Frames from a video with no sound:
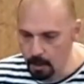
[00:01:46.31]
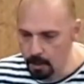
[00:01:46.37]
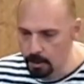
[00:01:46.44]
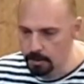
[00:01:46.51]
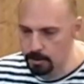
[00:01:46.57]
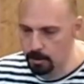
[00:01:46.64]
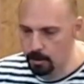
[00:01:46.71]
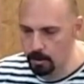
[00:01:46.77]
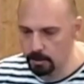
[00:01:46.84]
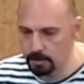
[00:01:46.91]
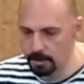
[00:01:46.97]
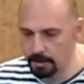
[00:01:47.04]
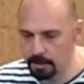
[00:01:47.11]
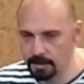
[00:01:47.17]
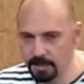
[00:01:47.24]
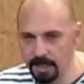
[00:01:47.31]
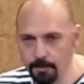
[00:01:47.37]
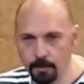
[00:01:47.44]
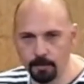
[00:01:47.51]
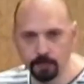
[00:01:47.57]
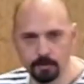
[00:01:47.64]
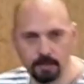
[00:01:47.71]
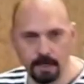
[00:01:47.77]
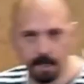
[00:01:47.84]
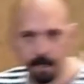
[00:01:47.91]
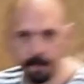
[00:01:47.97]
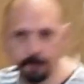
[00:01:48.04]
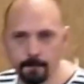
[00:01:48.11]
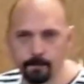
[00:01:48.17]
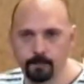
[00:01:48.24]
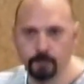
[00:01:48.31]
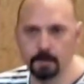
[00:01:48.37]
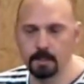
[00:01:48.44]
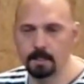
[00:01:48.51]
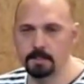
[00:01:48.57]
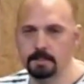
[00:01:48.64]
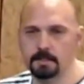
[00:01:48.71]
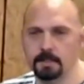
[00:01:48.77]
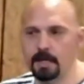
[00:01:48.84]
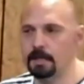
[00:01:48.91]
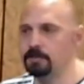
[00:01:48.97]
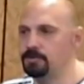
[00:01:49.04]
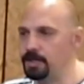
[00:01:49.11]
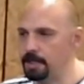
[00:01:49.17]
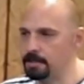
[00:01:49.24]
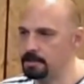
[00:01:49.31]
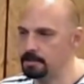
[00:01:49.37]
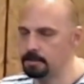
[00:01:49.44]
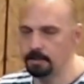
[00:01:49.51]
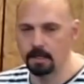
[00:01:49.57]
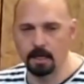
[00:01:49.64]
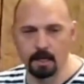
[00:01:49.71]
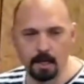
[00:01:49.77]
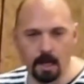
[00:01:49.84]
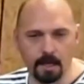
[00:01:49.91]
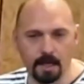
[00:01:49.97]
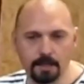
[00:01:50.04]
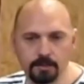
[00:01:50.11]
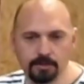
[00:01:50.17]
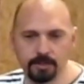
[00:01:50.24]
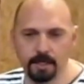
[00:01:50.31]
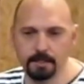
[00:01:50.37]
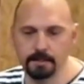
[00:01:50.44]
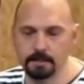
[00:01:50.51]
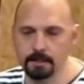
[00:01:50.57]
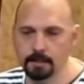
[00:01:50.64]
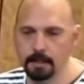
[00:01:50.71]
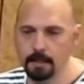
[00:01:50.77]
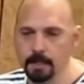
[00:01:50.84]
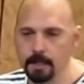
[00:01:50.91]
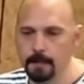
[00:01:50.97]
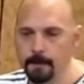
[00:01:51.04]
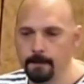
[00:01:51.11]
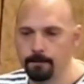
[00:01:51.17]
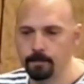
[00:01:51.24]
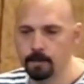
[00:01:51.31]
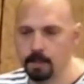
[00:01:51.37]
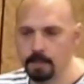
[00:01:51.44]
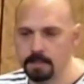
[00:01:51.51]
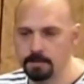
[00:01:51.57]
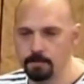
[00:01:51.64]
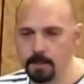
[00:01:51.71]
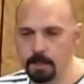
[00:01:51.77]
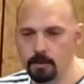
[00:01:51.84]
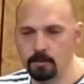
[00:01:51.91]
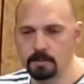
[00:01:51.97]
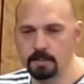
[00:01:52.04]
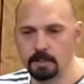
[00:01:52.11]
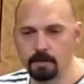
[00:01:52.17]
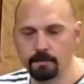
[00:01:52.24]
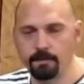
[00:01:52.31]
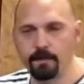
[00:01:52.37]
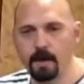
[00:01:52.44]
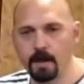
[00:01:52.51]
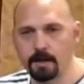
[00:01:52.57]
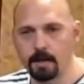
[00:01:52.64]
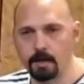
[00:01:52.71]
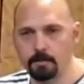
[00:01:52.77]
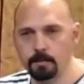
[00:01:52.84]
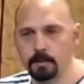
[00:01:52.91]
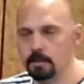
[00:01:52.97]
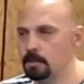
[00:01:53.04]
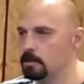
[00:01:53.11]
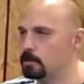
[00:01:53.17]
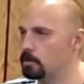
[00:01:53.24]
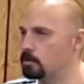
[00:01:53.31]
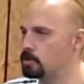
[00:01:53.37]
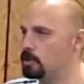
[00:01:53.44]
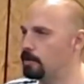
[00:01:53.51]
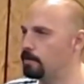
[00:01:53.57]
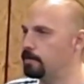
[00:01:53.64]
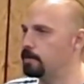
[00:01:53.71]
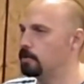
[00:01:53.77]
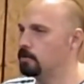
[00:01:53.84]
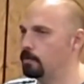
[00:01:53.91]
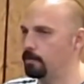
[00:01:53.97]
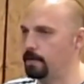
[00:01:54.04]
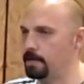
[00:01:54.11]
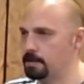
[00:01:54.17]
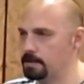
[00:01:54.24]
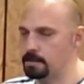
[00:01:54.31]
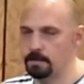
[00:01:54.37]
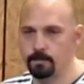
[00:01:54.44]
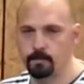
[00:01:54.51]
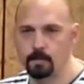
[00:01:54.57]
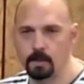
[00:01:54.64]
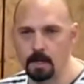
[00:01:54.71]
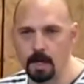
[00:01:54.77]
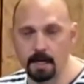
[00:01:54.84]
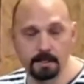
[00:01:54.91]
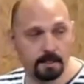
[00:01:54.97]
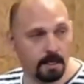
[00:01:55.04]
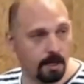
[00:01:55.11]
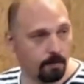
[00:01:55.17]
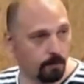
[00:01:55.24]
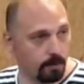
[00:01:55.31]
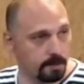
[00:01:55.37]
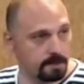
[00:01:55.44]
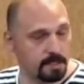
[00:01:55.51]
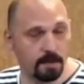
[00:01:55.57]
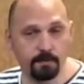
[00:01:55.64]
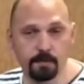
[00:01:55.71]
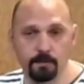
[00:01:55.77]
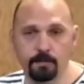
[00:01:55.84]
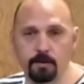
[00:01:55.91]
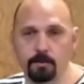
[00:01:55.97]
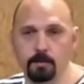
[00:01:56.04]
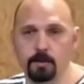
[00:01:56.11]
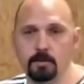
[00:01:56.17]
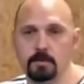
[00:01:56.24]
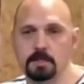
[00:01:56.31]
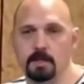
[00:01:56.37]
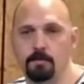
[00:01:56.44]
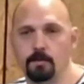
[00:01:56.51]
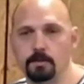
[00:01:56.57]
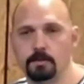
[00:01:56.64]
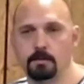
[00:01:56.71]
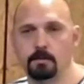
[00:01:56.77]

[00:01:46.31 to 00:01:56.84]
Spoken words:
So the theme of today is gun threats. A gun threat is me using a firearm to achieve two things. Either I want something from you, so I want